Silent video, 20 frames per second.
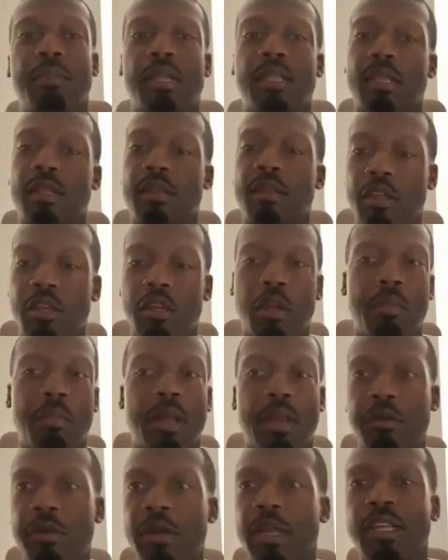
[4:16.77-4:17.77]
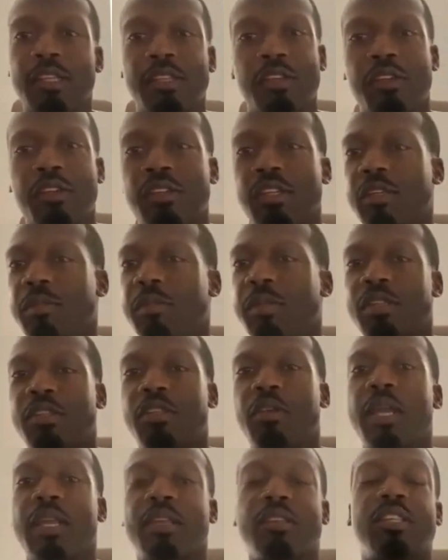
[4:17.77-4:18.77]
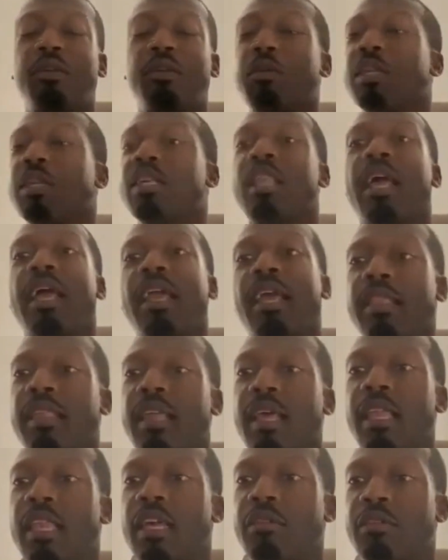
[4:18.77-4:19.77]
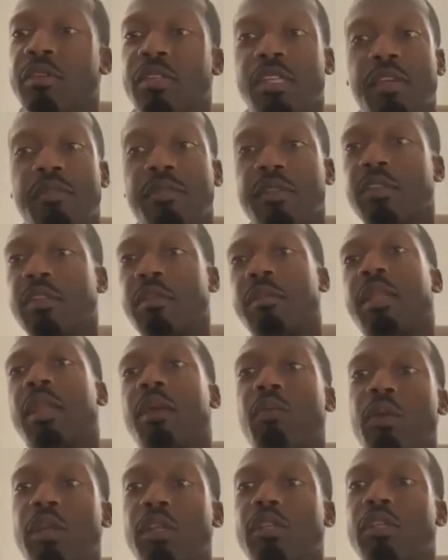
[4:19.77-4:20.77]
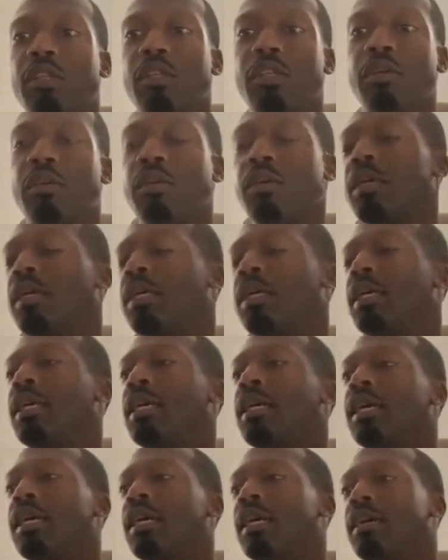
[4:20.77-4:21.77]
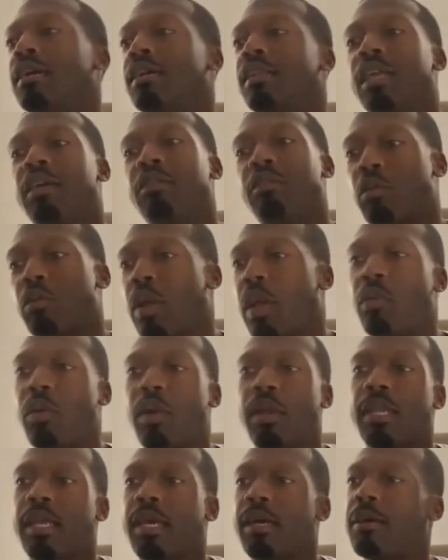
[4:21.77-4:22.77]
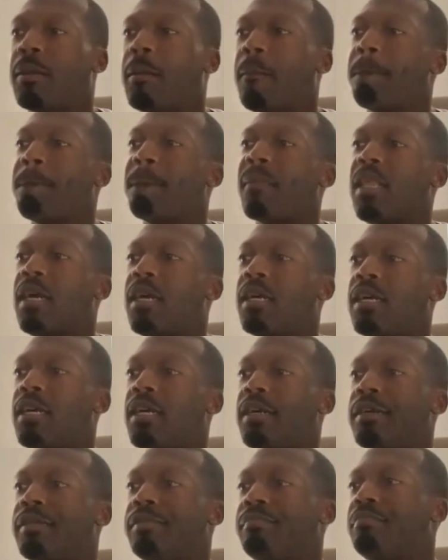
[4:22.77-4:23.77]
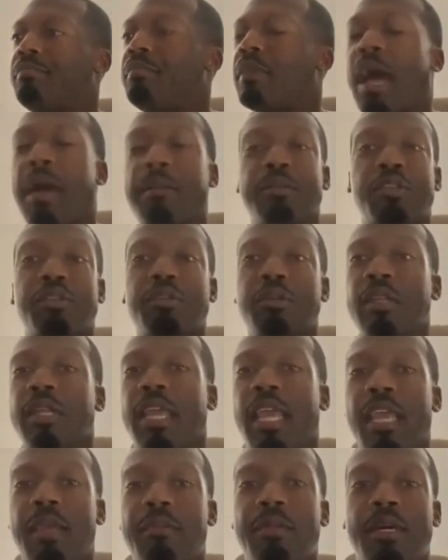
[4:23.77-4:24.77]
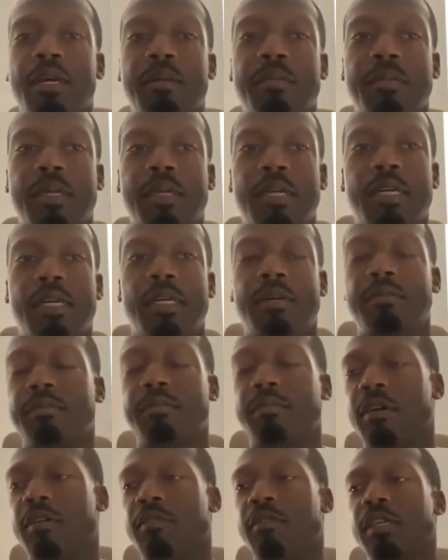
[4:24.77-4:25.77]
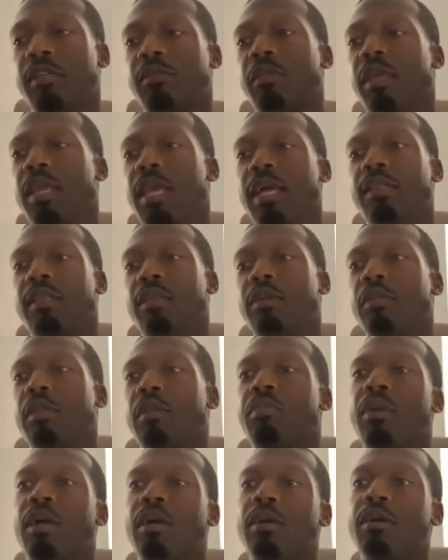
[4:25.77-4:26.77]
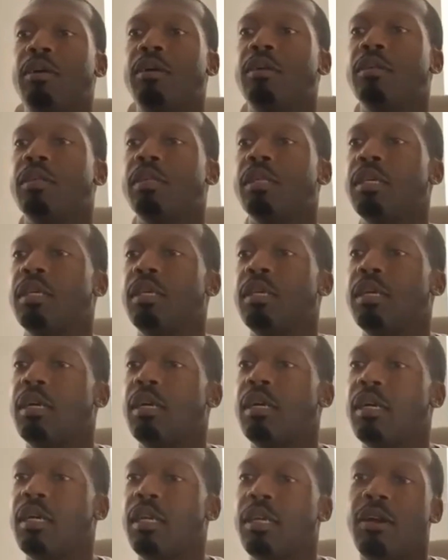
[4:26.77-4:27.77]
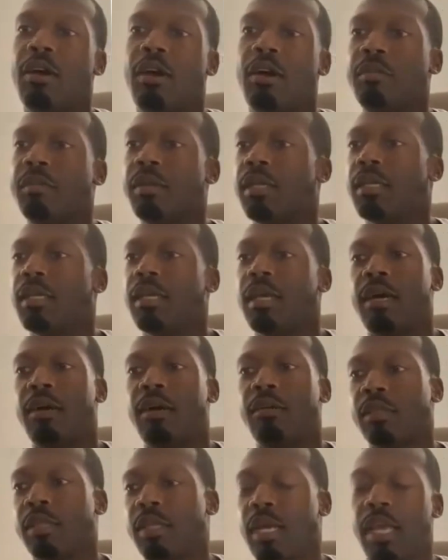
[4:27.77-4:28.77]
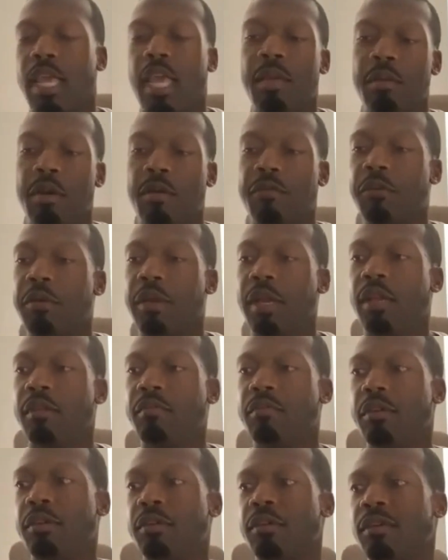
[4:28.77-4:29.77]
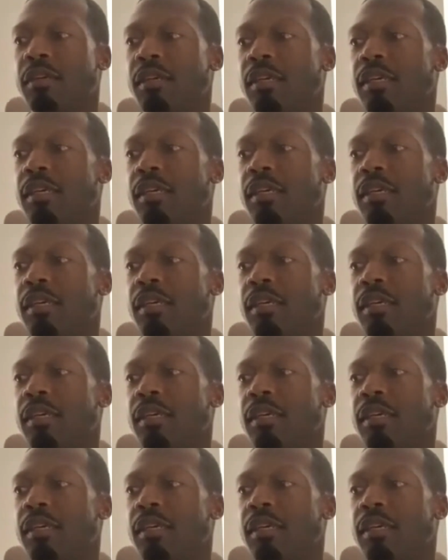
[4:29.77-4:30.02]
the, the minority internship, just so I can see what it's like at that level and see if it's something I wanted to do. Never quite worked out. Opportunity came up. Eventually, when he got there with the Broncos, he called me. I came up for an interview,